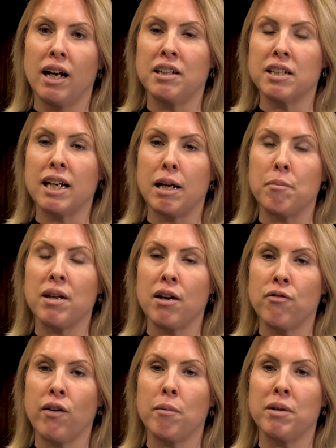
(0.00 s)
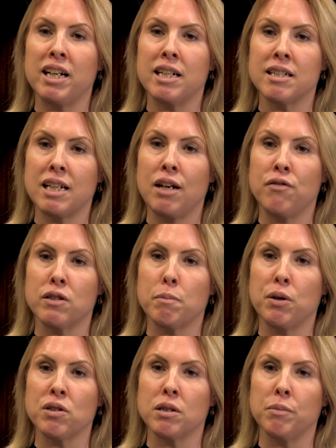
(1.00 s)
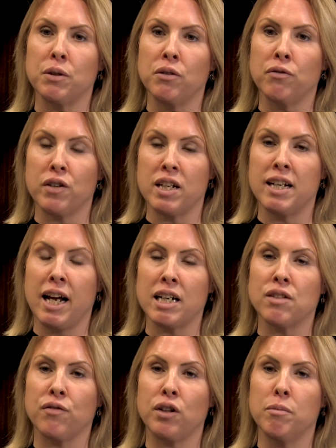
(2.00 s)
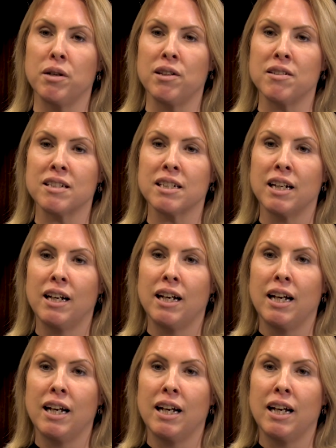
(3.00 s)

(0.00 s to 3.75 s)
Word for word: and to keep their family as safe as possible for the next few months.